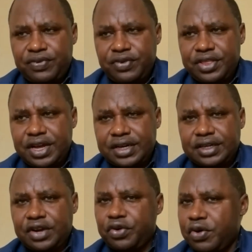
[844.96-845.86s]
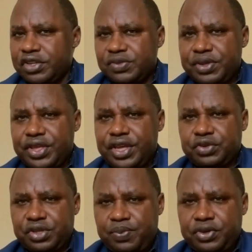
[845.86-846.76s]
up for that and will always be there to
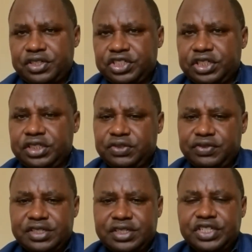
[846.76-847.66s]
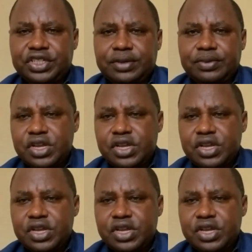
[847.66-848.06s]
support initiatives of this nature.